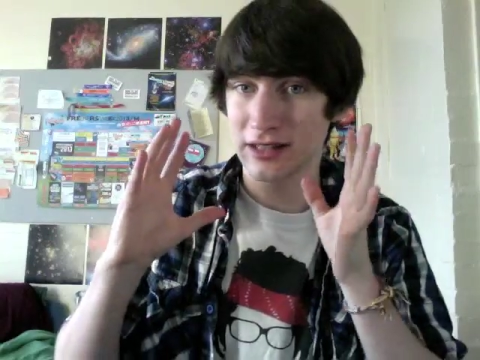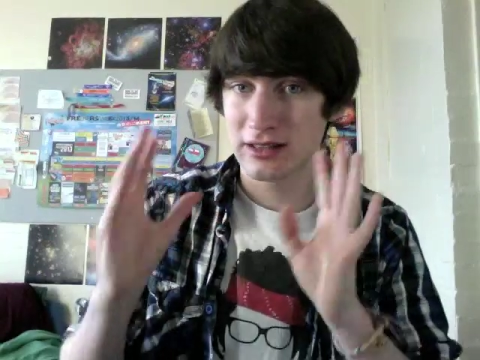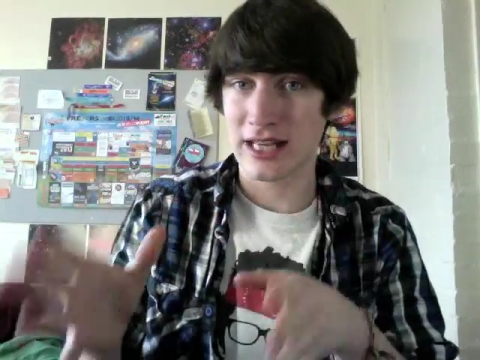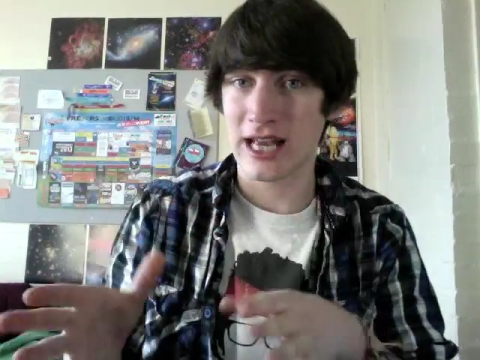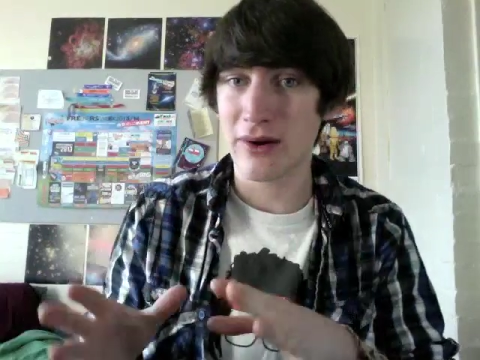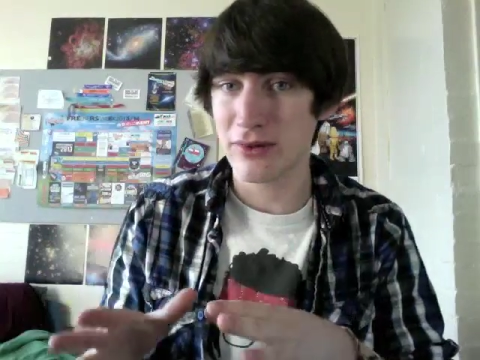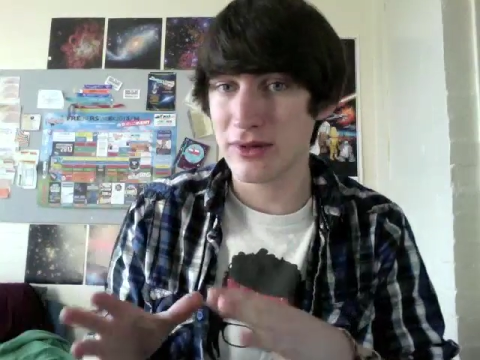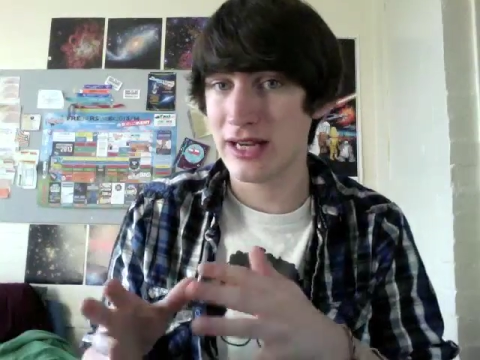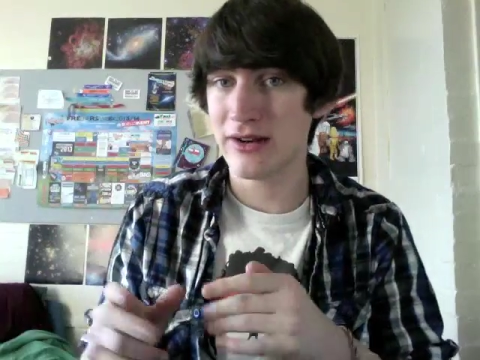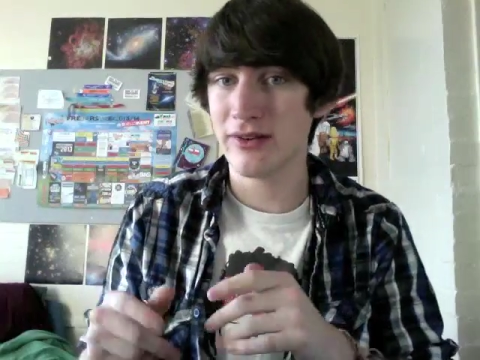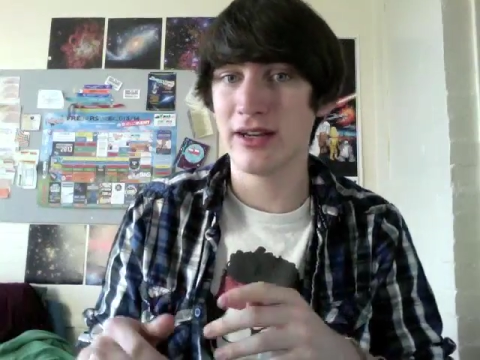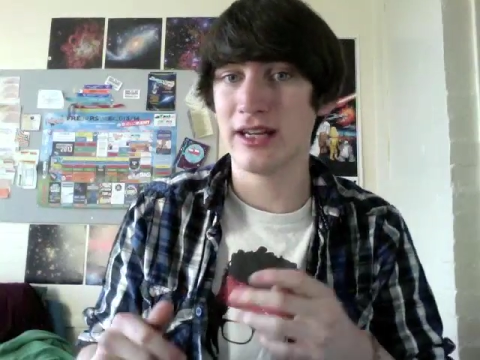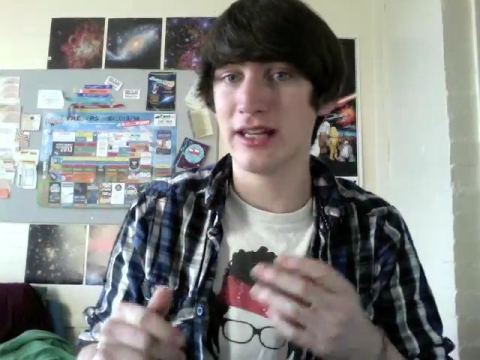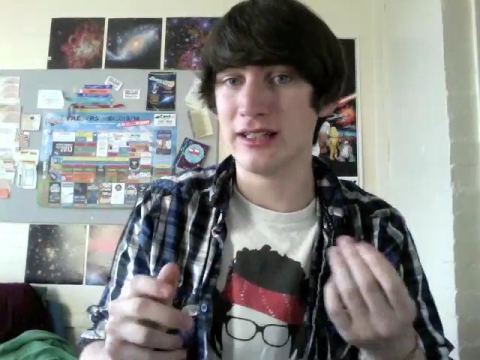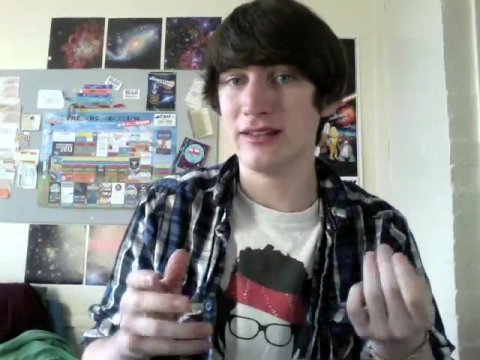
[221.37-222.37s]
town near
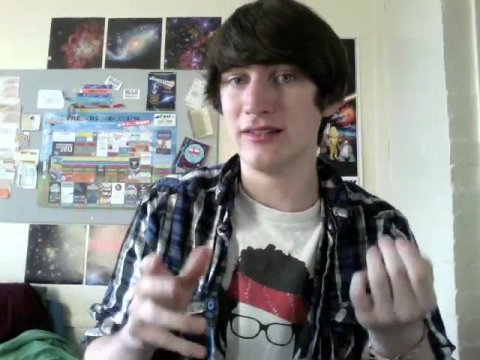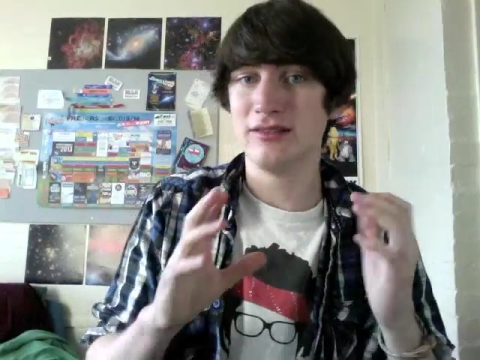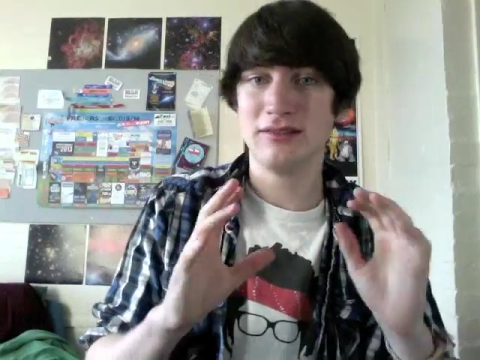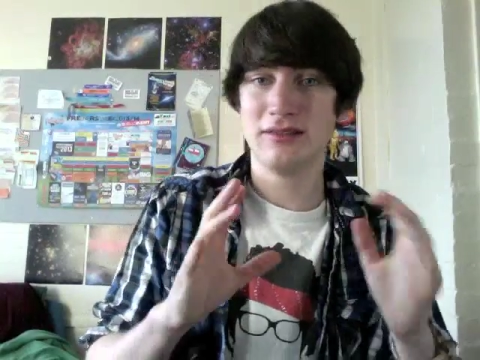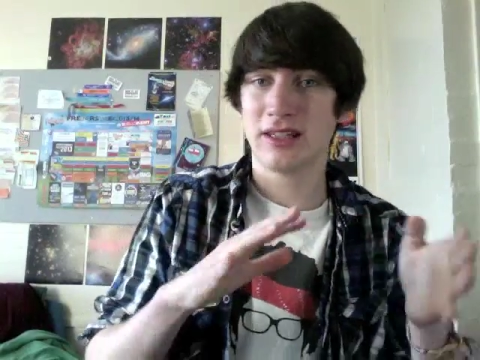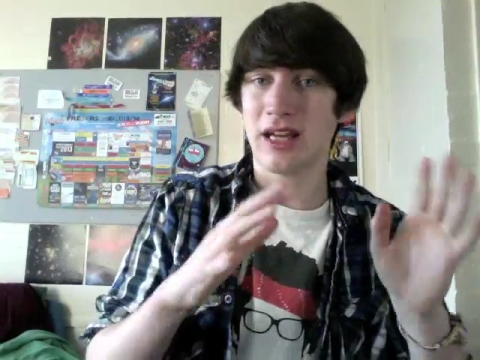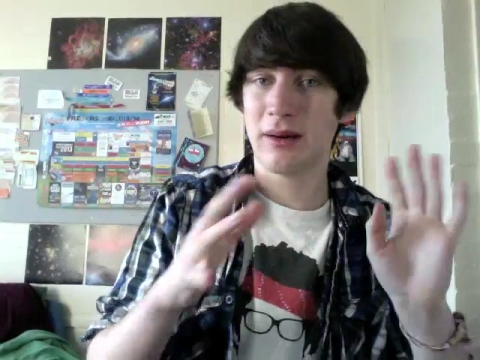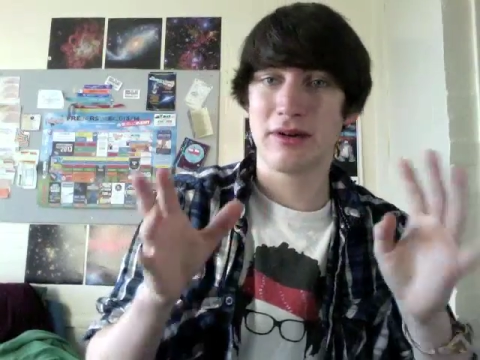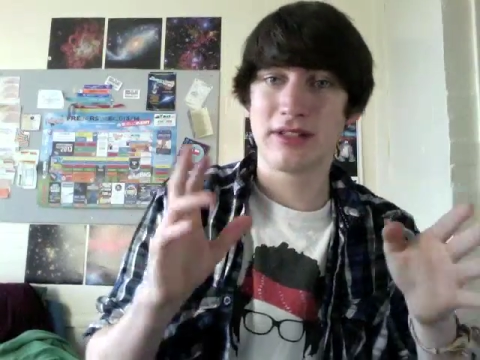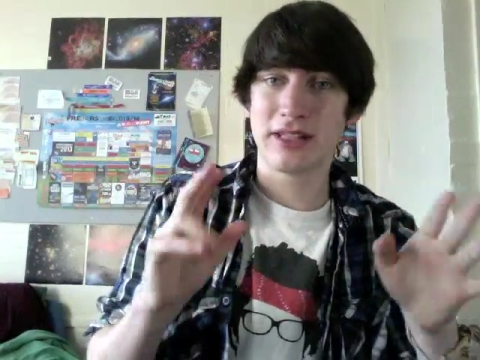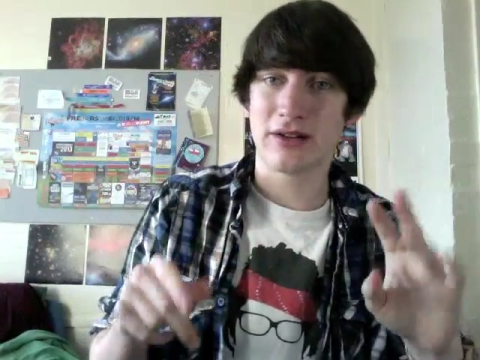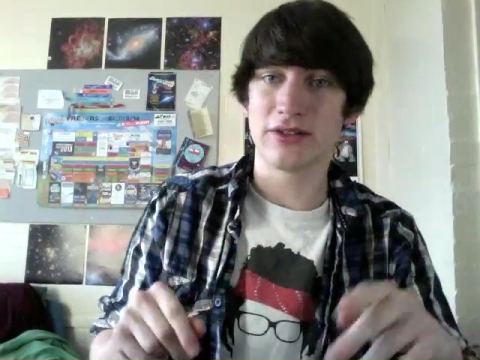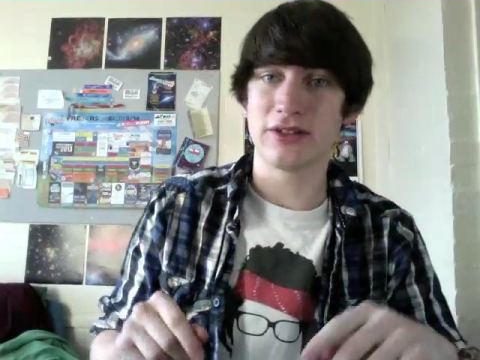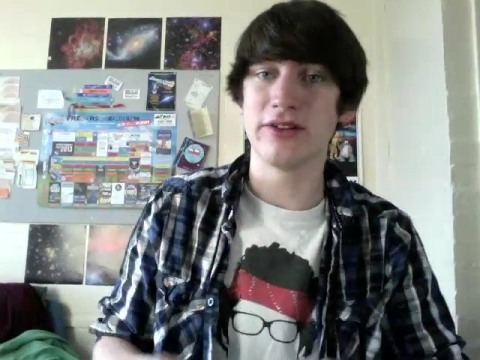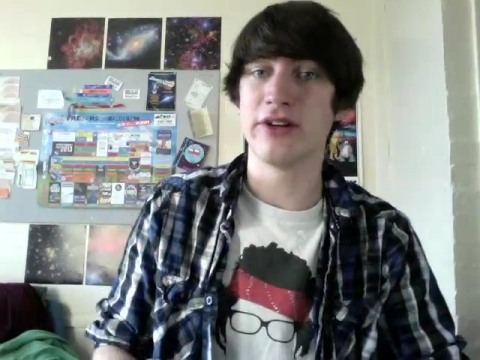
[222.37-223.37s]
it and a couple of
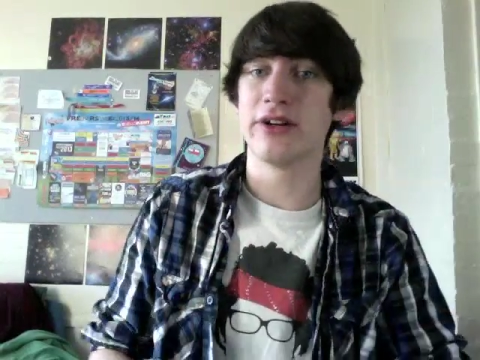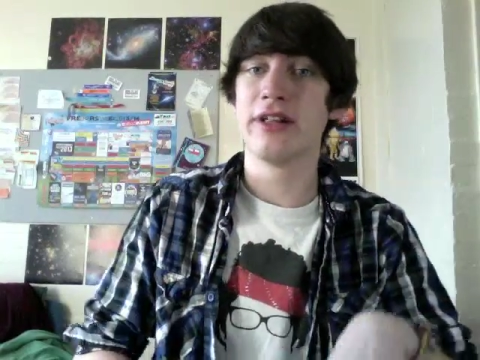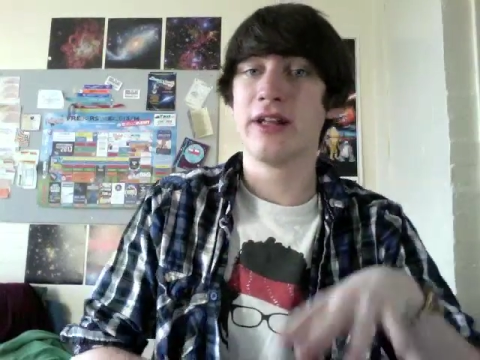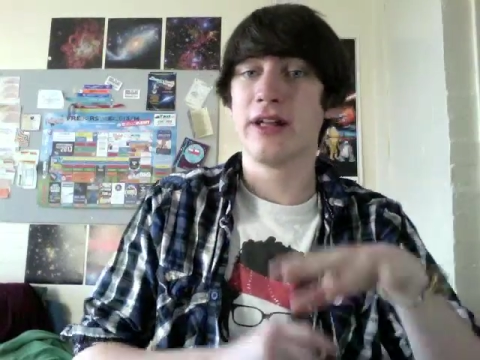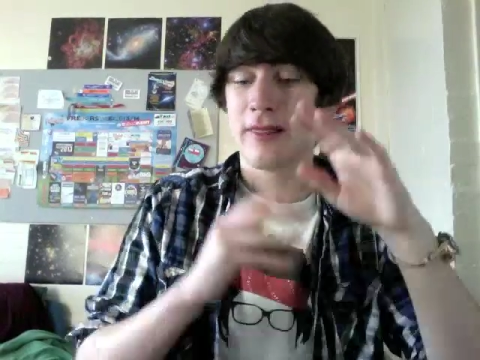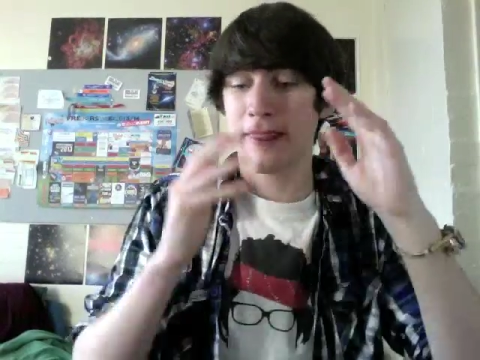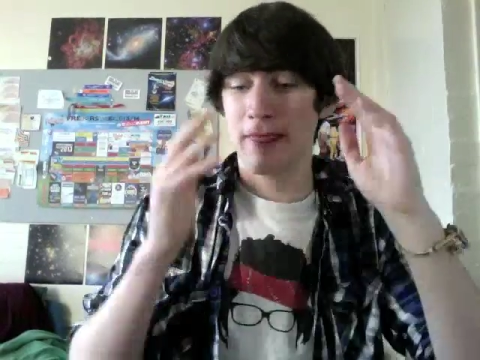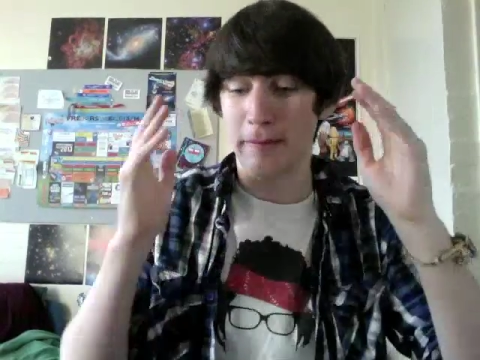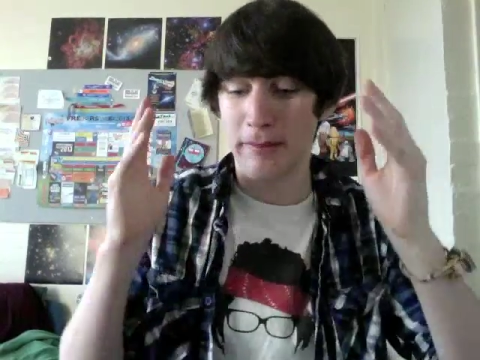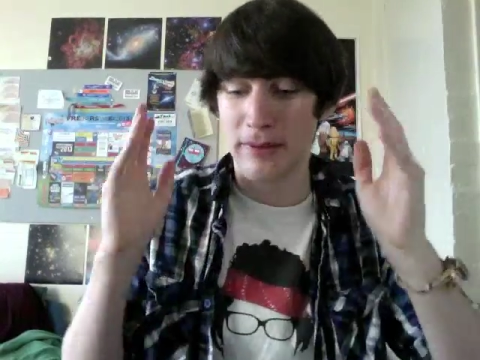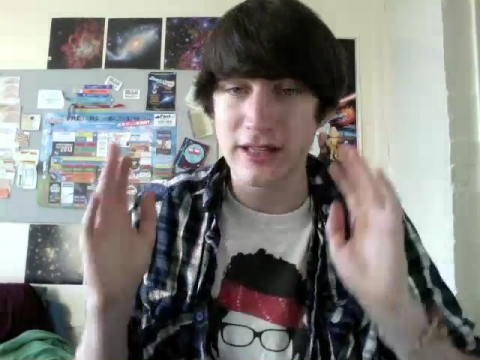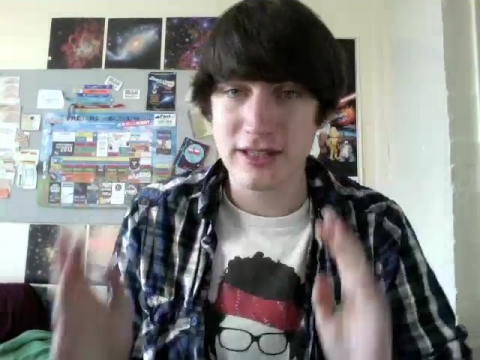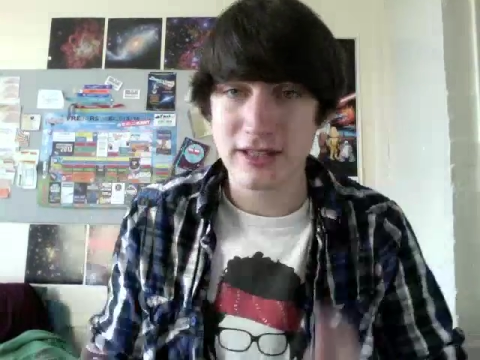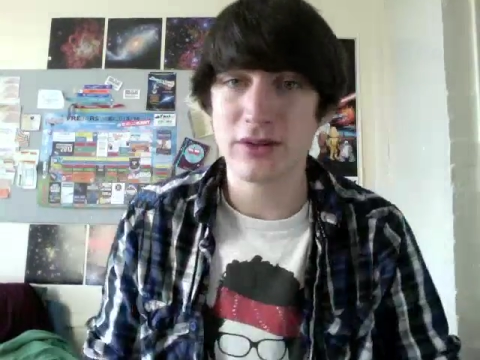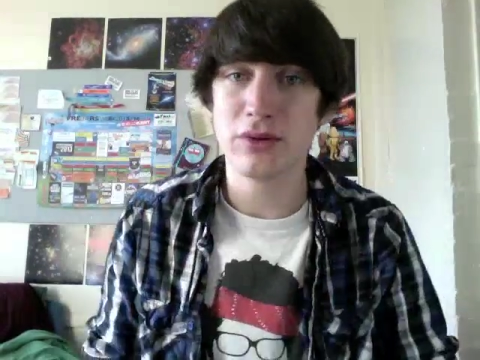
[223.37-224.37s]
towns near it, but
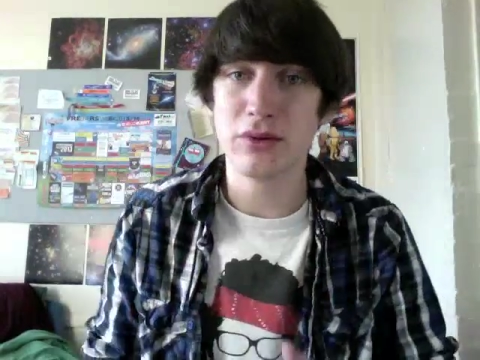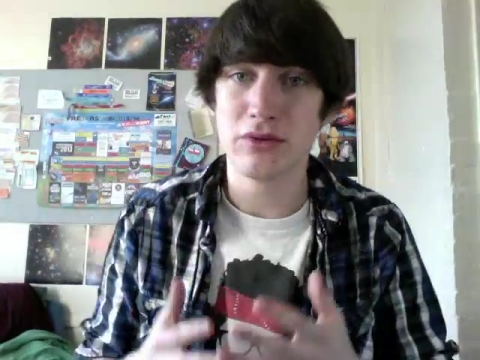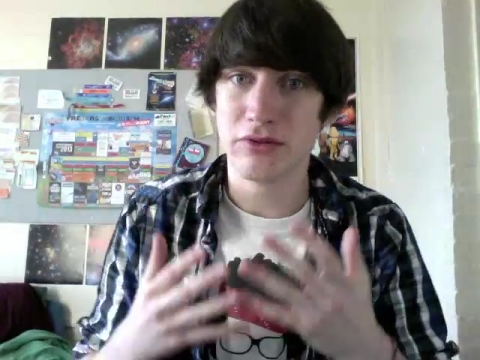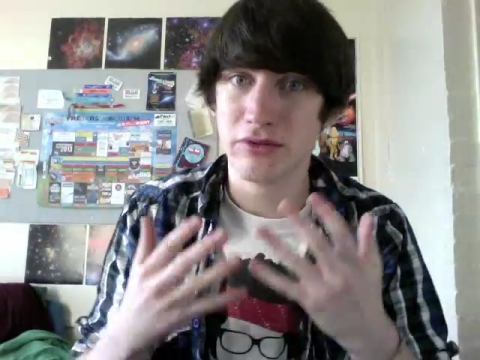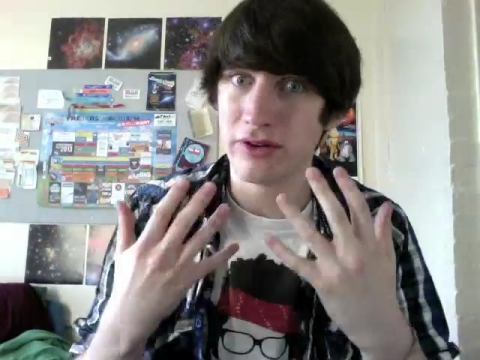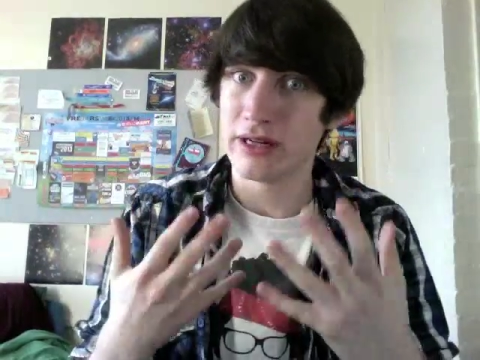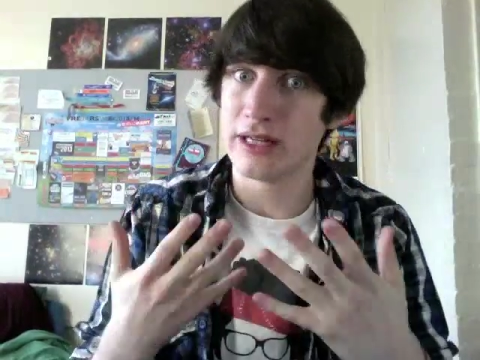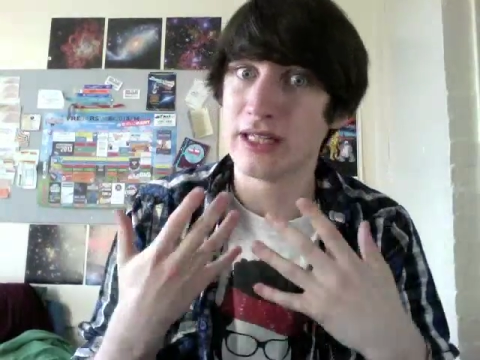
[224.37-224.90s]
it's still very